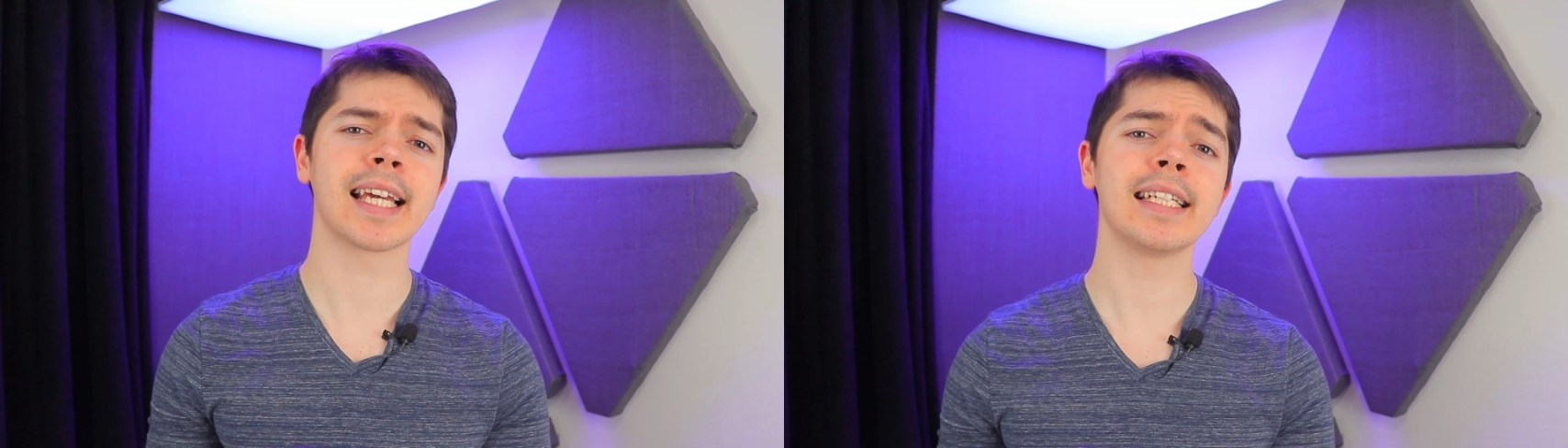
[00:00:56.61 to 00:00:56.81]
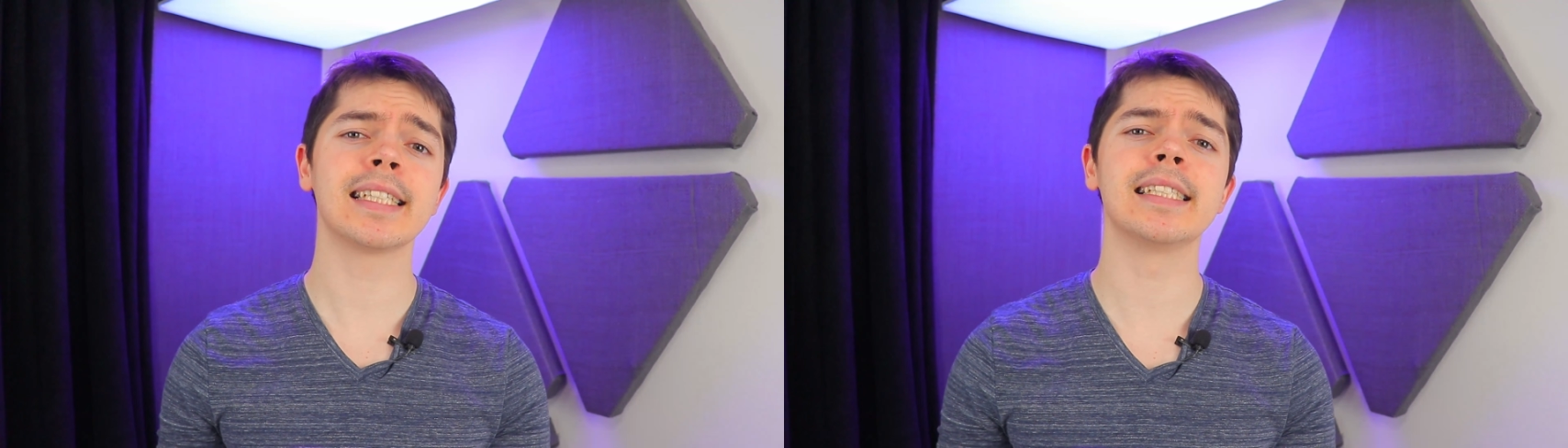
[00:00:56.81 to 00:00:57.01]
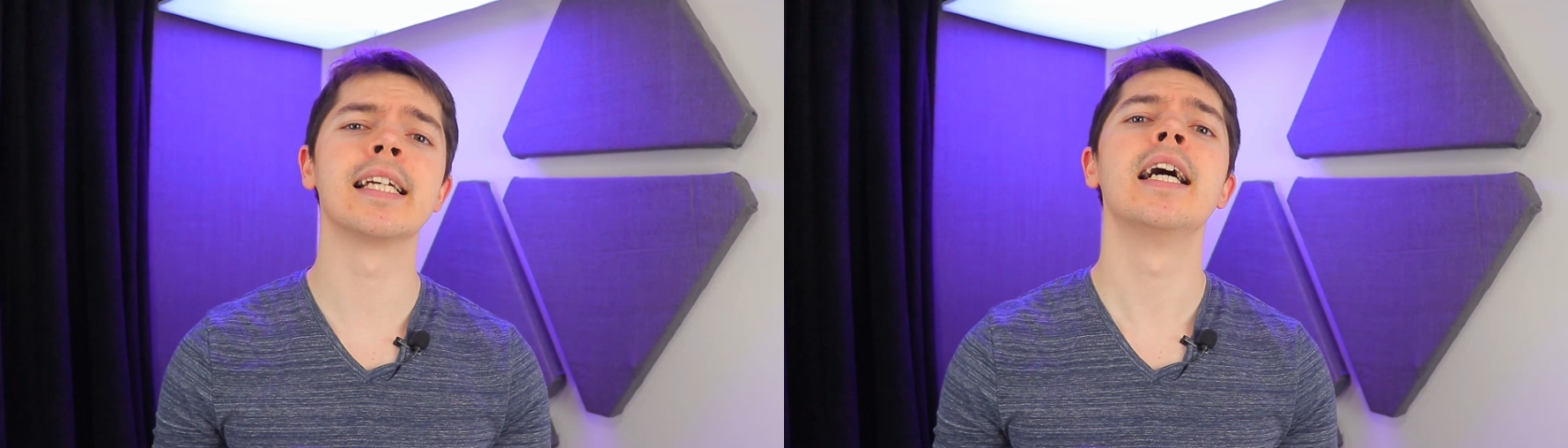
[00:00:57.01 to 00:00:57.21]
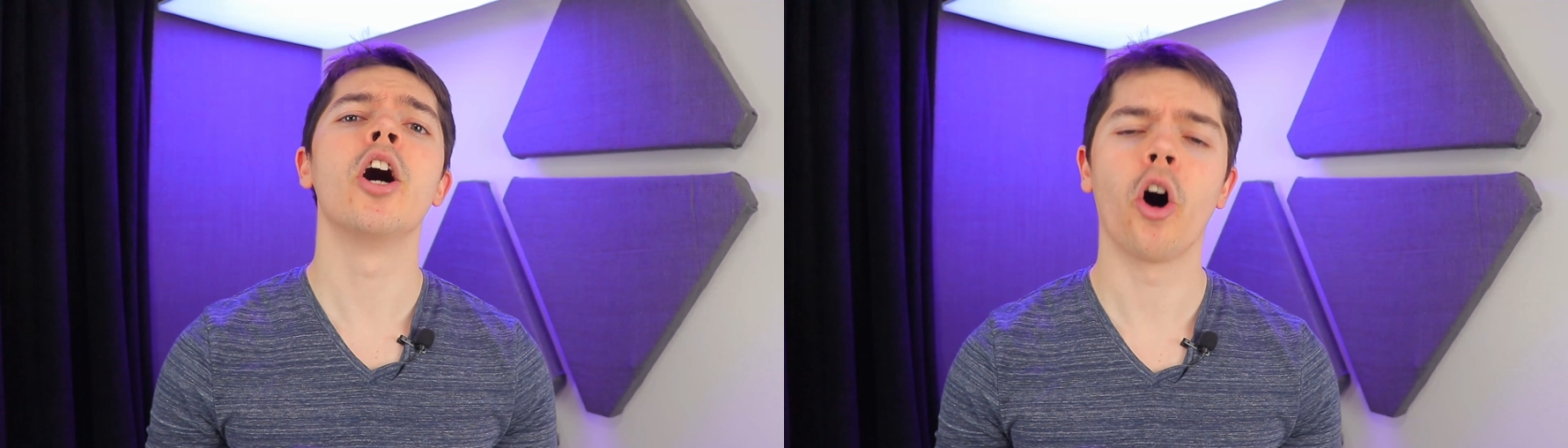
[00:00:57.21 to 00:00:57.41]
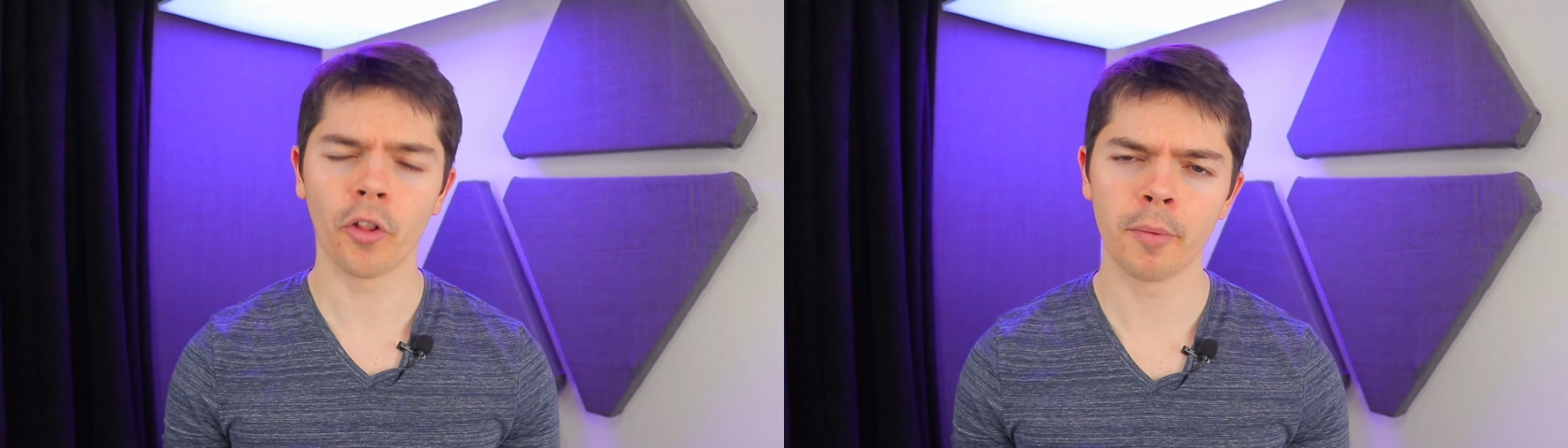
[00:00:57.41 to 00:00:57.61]
cases
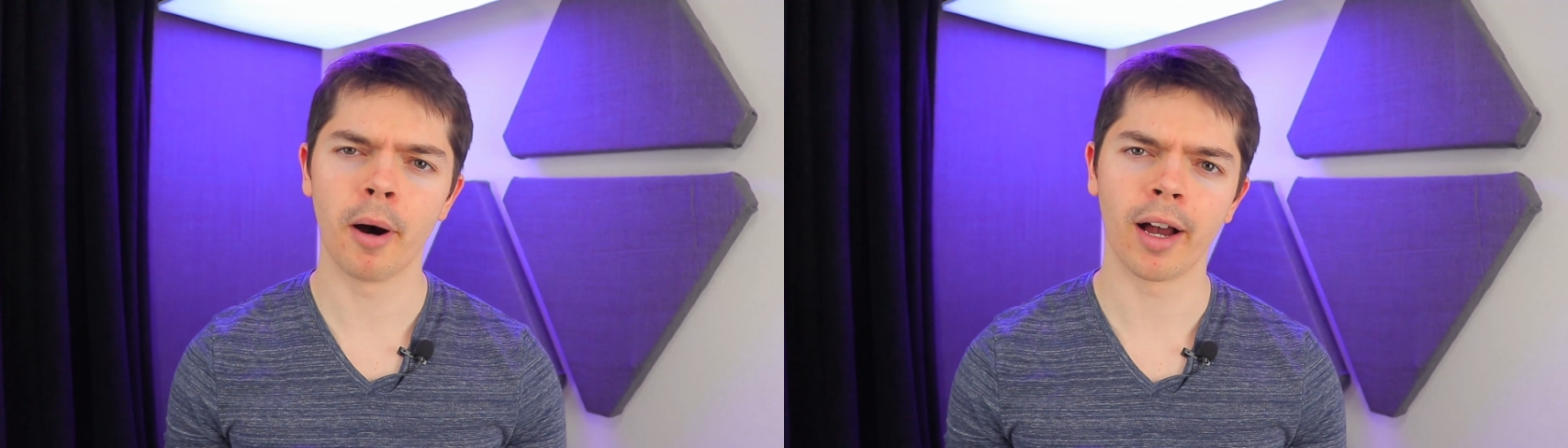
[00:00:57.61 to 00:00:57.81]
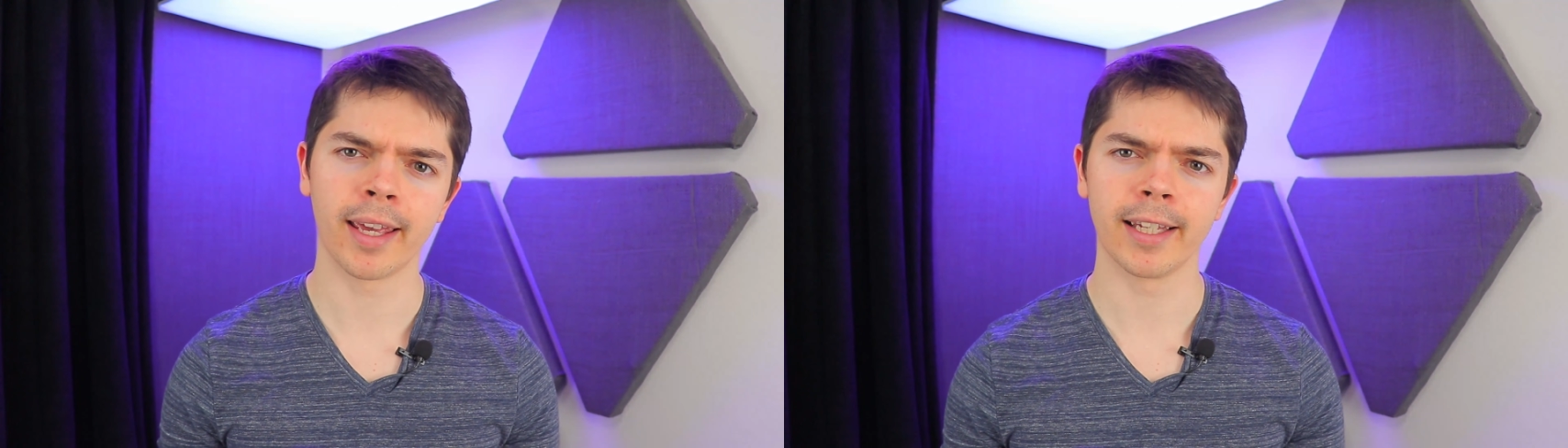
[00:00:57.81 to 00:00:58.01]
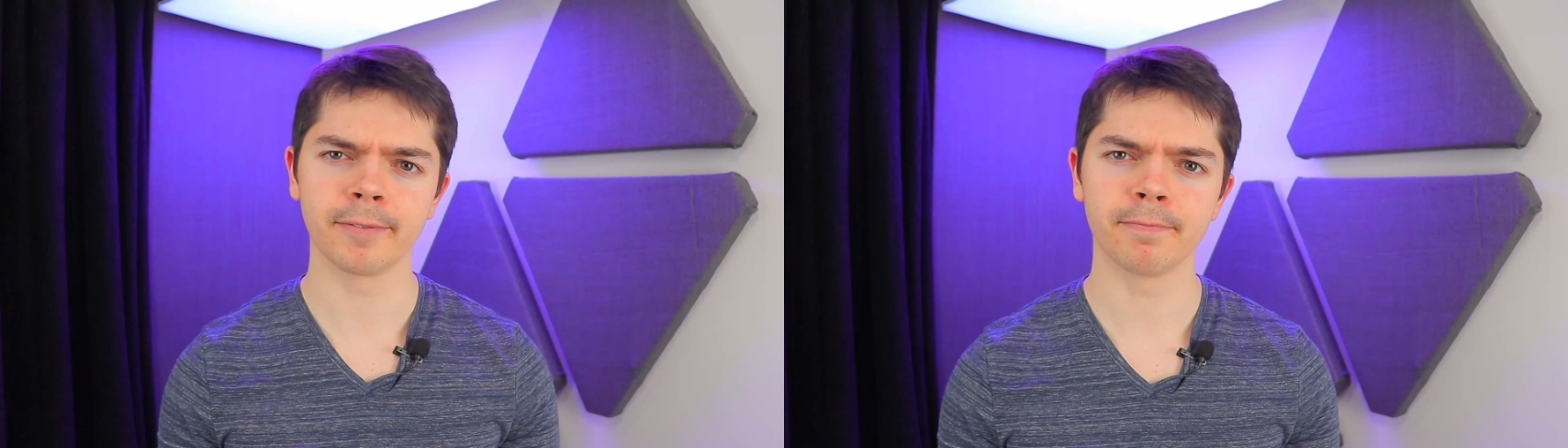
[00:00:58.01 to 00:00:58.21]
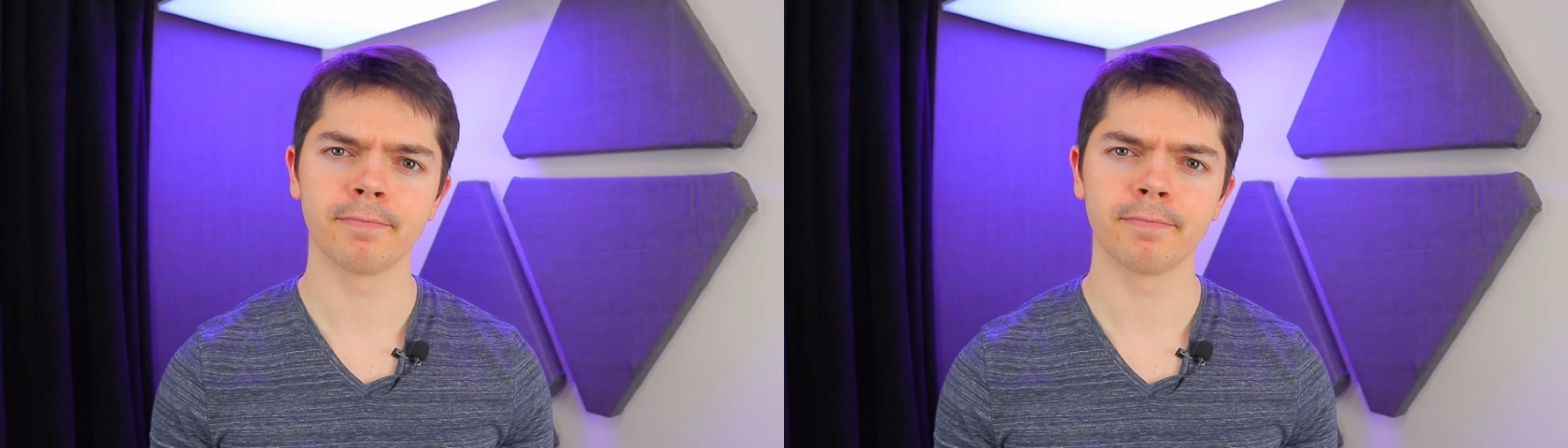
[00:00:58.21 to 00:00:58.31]
on the market.